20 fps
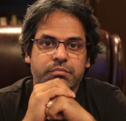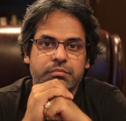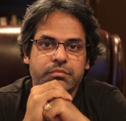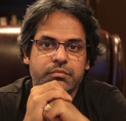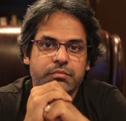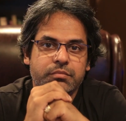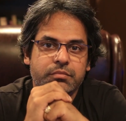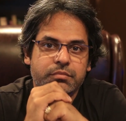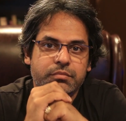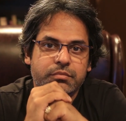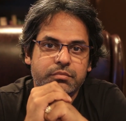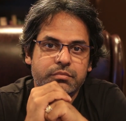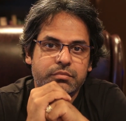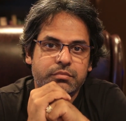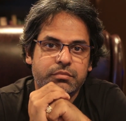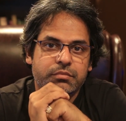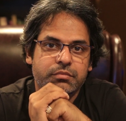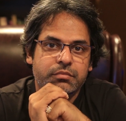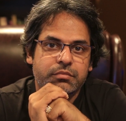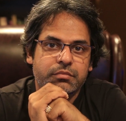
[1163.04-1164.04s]

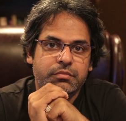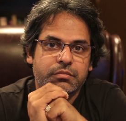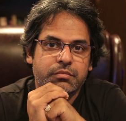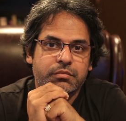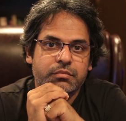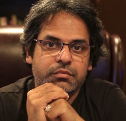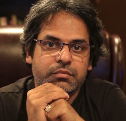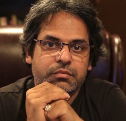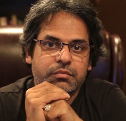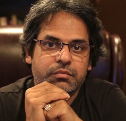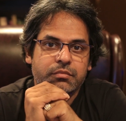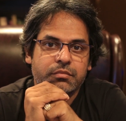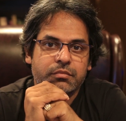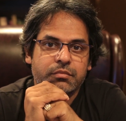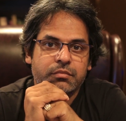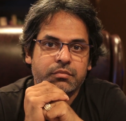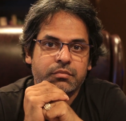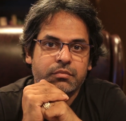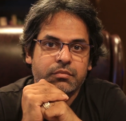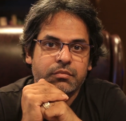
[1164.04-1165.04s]

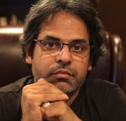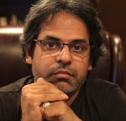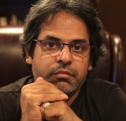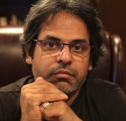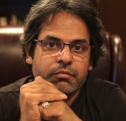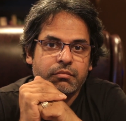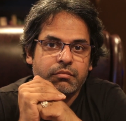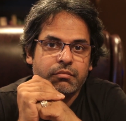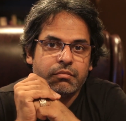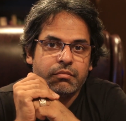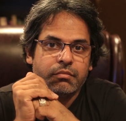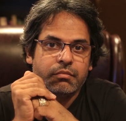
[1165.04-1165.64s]
(no one is talking)